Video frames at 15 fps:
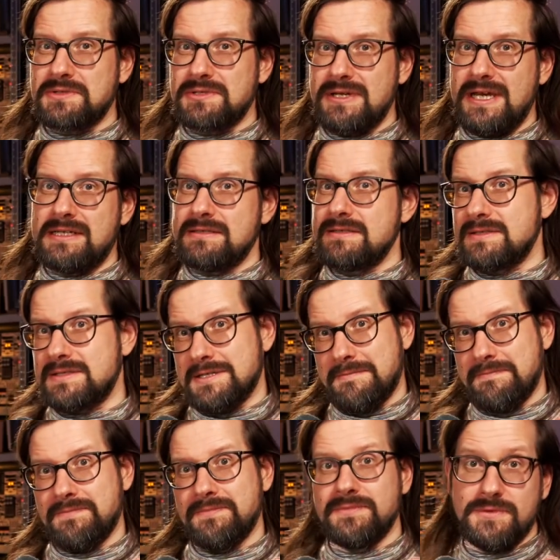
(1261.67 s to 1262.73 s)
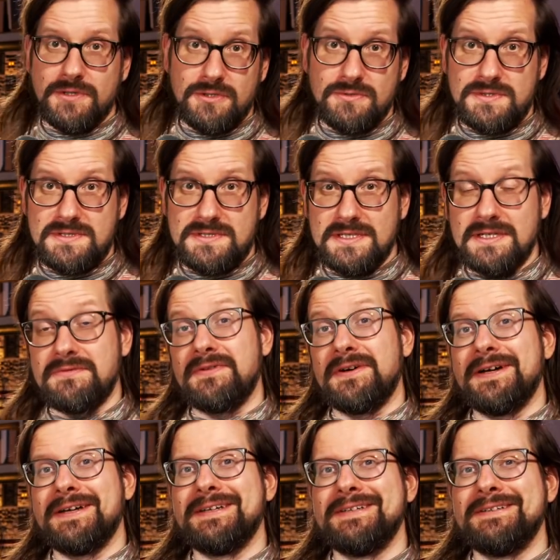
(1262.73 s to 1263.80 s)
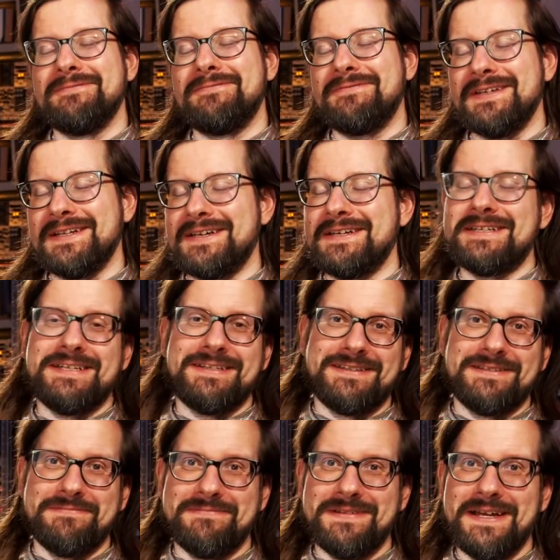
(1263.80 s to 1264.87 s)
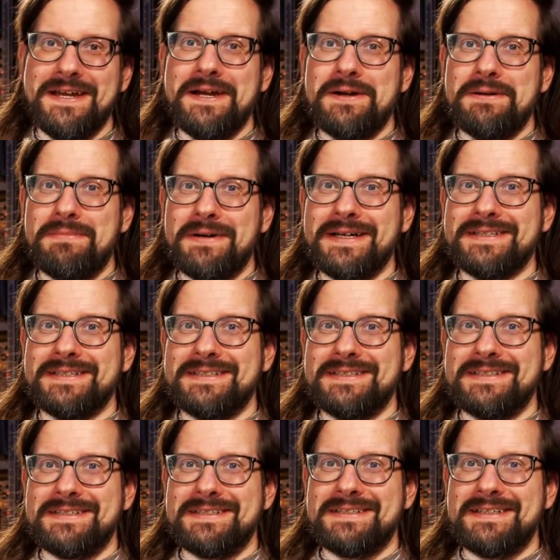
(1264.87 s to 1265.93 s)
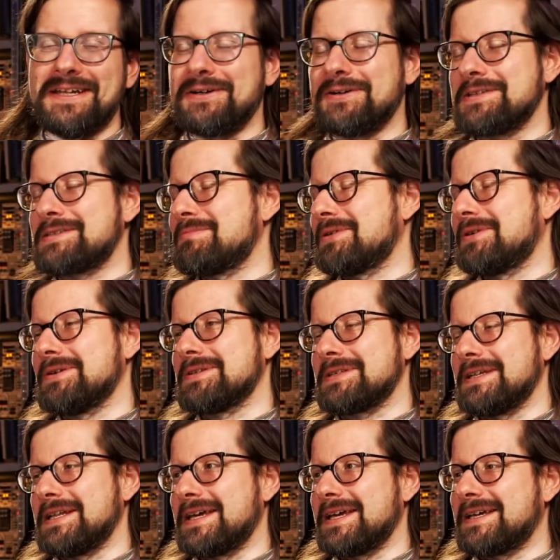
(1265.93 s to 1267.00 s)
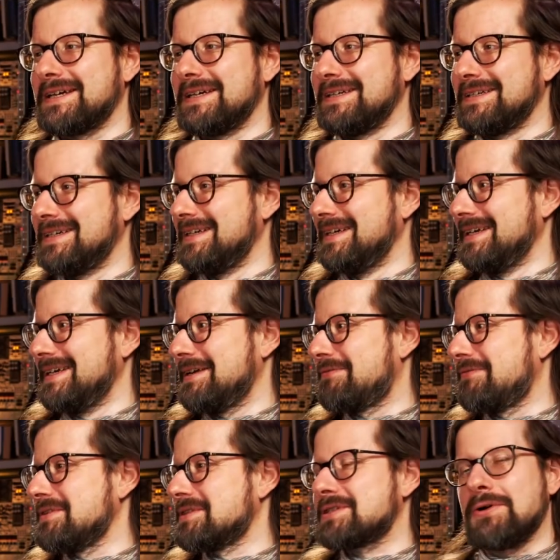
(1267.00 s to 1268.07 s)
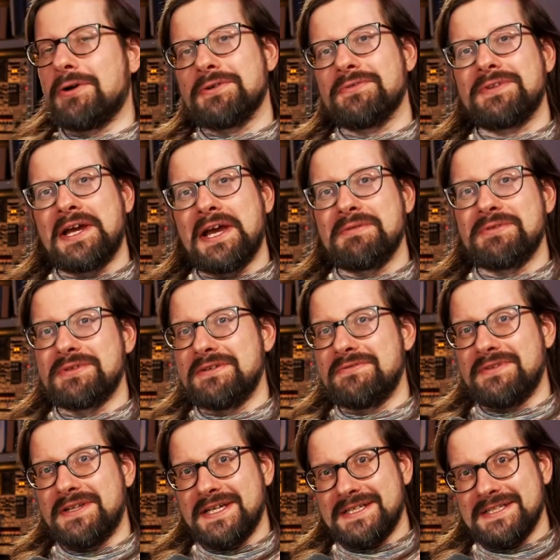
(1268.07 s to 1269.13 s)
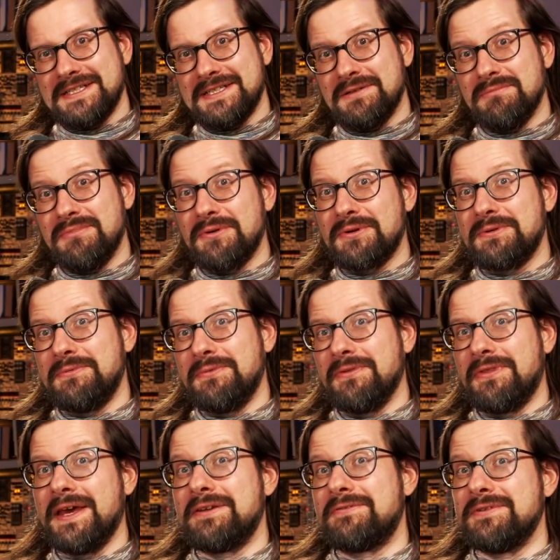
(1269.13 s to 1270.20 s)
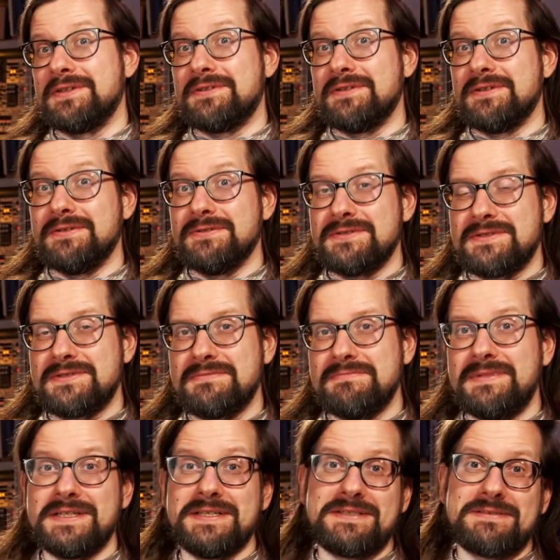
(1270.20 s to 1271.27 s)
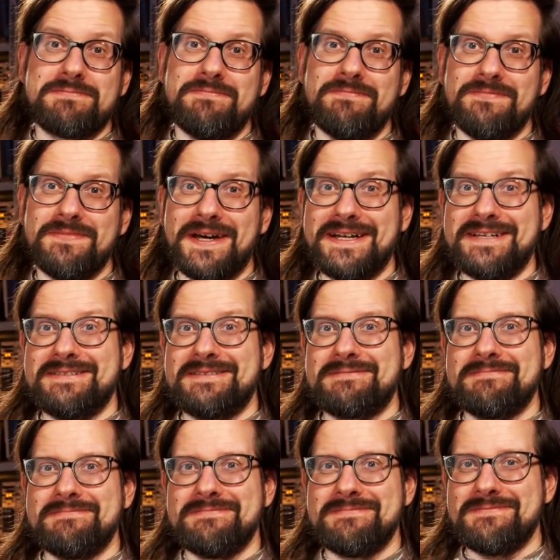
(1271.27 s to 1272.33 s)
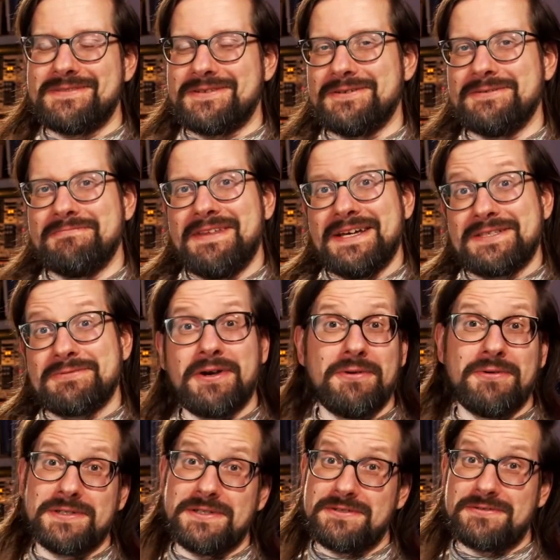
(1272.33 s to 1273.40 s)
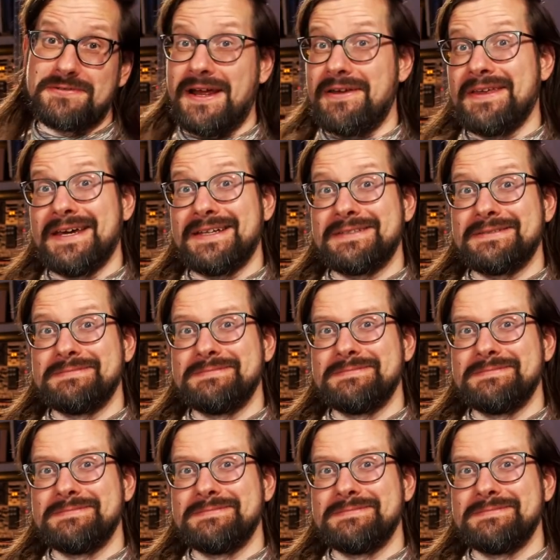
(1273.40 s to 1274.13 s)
to add some notes if I feel I need them. And also because it feels so out of time to have like a little book with handwritten notes, but it's nice. So that's why I want to try that.